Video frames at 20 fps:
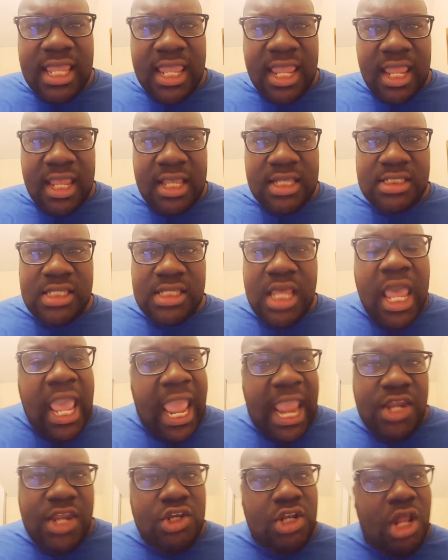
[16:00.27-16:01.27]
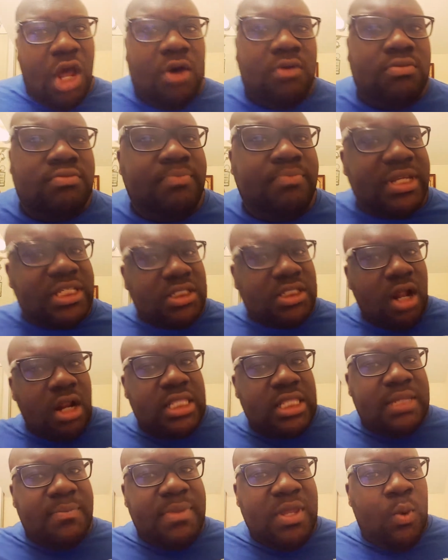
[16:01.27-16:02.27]
of things? And, you know, bitch
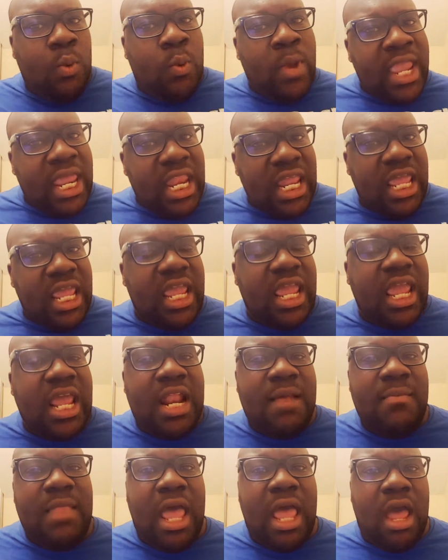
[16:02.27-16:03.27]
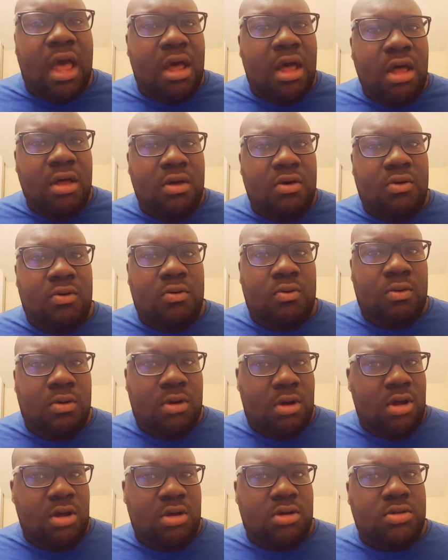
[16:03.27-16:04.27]
started to be with it. And I'm like, oh,
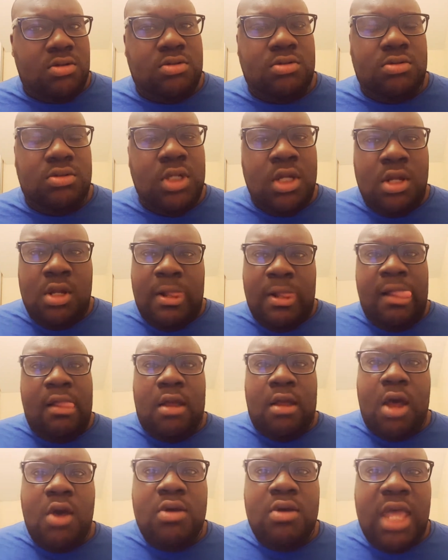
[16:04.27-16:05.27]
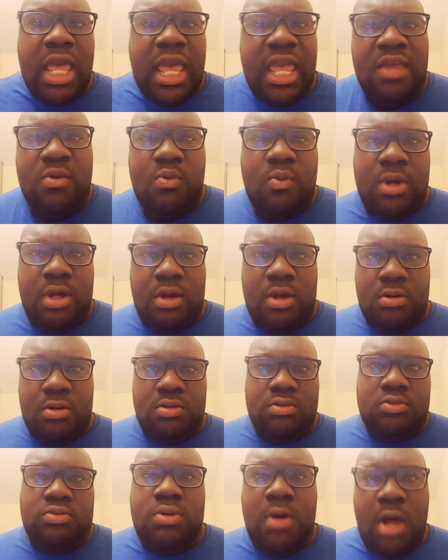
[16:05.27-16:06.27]
whoa. Okay,
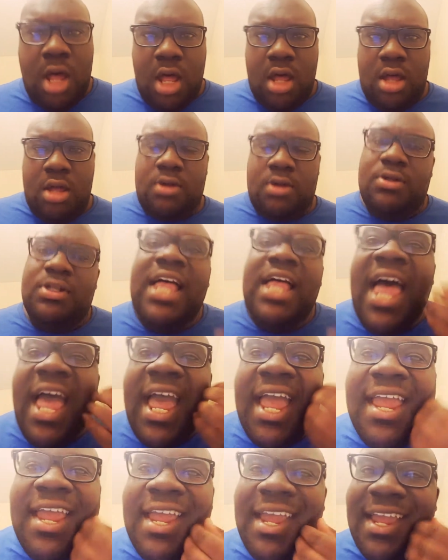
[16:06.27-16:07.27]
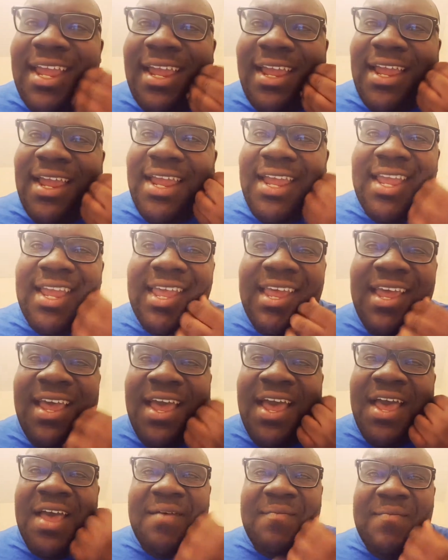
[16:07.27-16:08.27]
well, whoa, like,
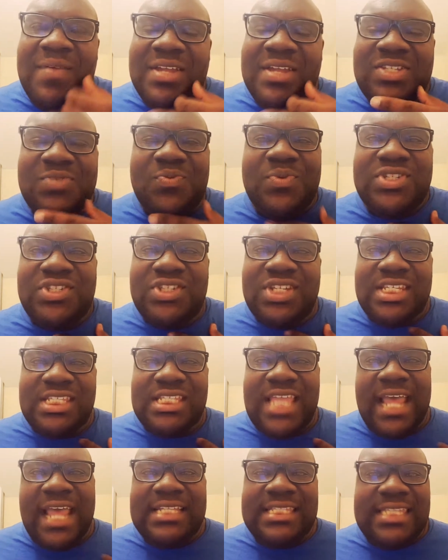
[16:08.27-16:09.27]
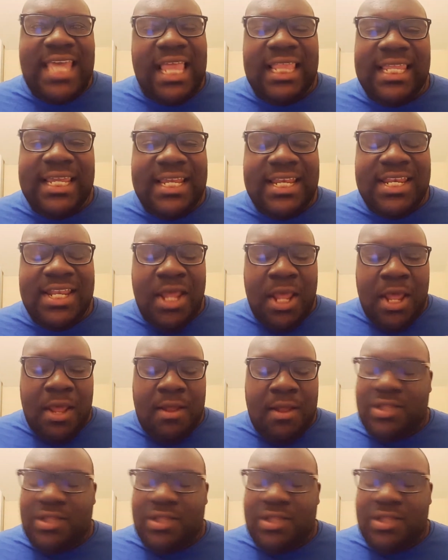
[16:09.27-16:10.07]
bitch was just like telling